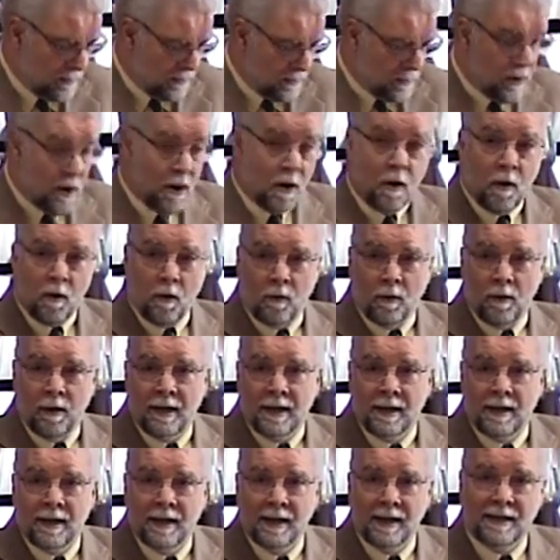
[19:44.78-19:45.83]
No,
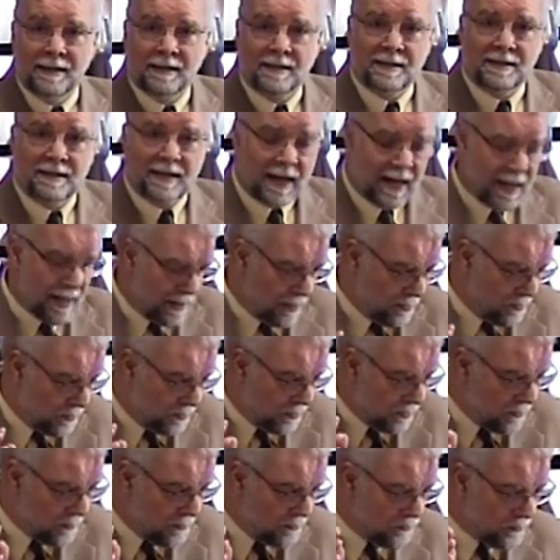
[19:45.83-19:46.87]
instead,
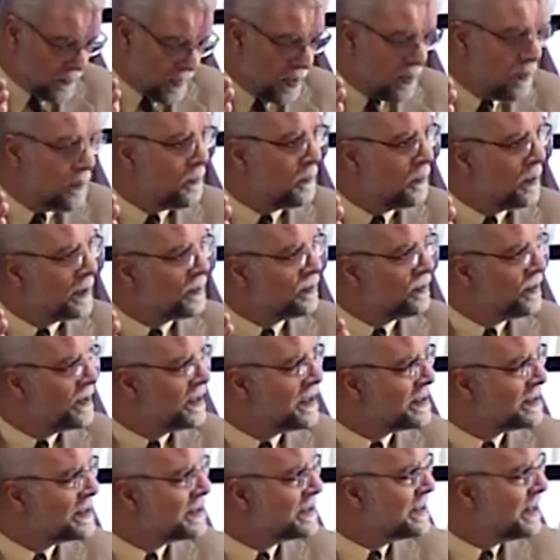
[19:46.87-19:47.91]
what
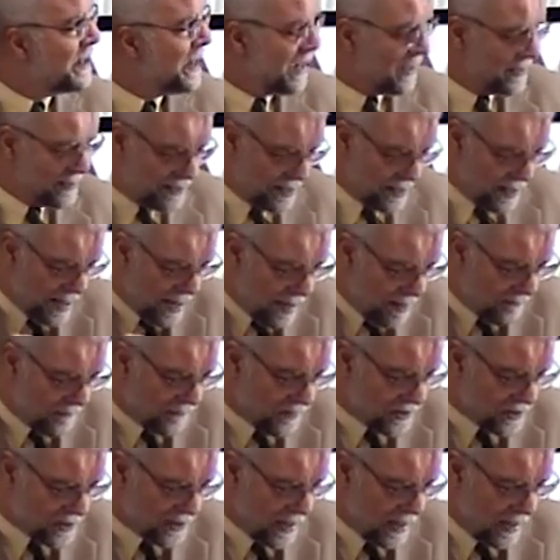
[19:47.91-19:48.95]
this text
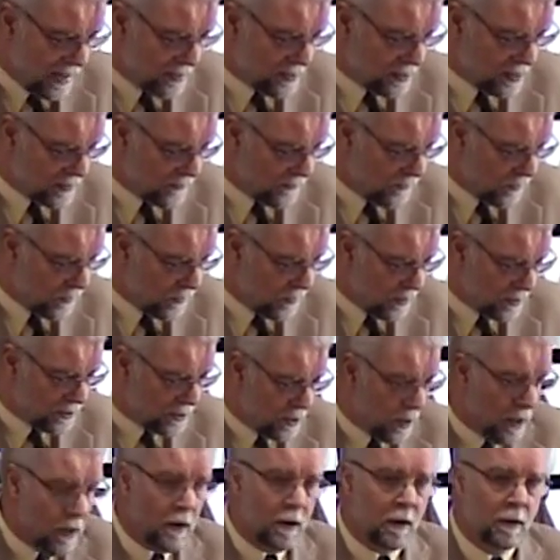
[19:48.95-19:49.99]
emphasizes for us
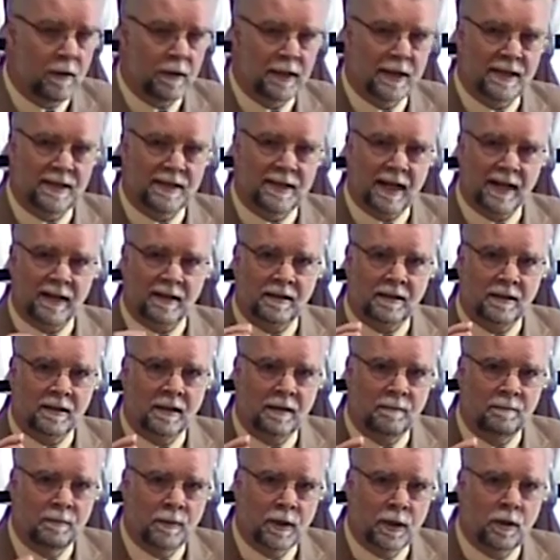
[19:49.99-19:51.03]
all is that
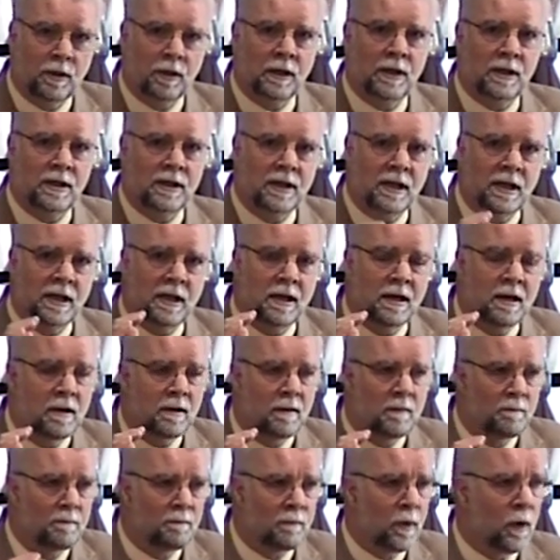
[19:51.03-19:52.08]
community
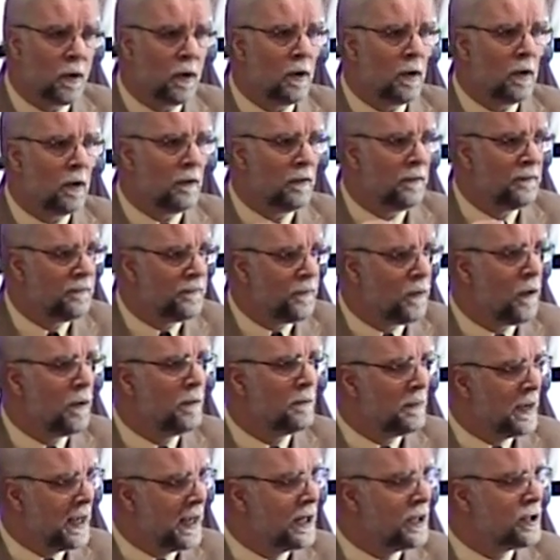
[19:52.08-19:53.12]
moral
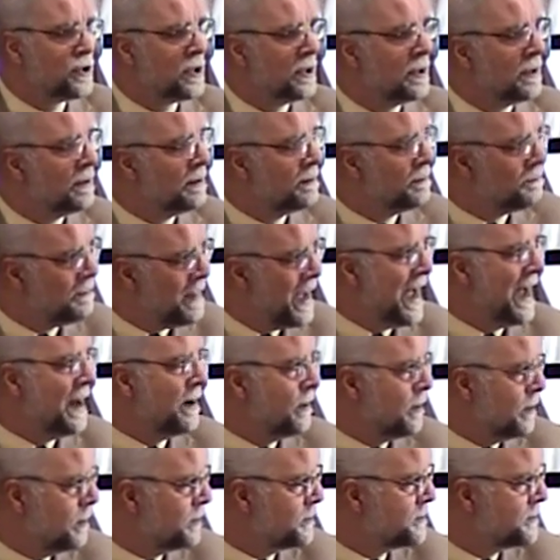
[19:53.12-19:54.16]
formation
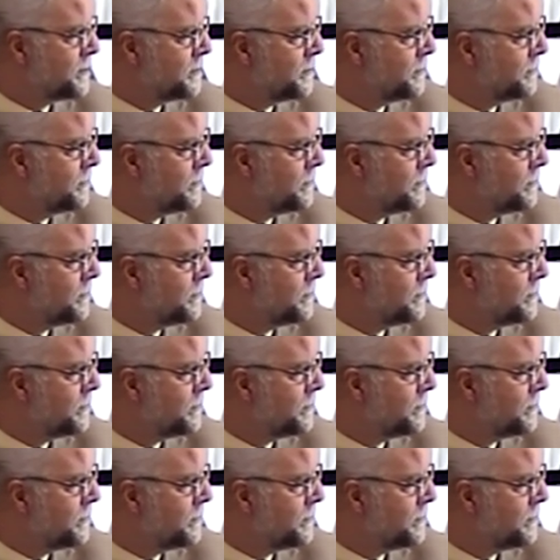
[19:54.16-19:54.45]
matters.